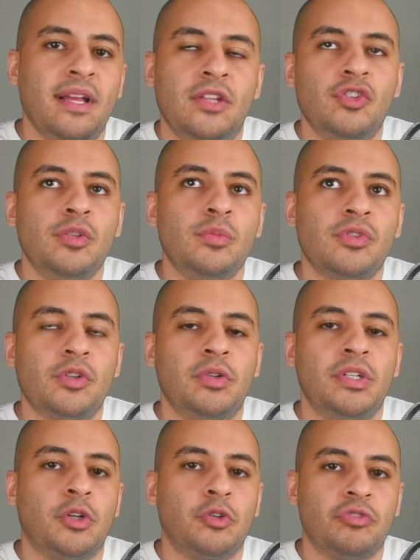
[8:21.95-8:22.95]
and Zoomer
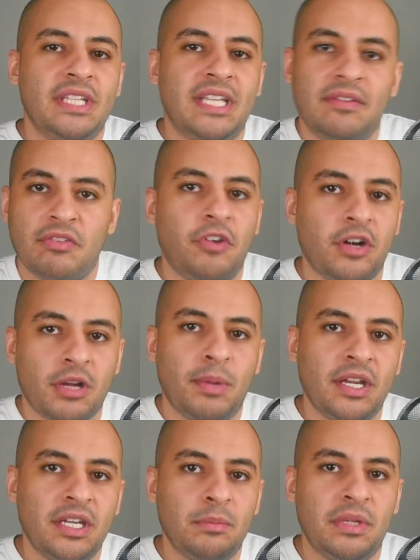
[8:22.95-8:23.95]
Zoe don't really give a fuck
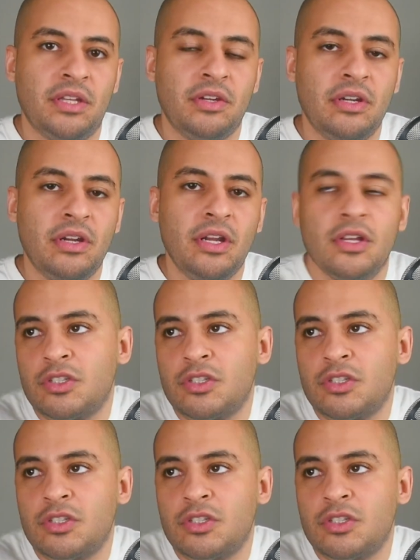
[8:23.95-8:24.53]
about him either.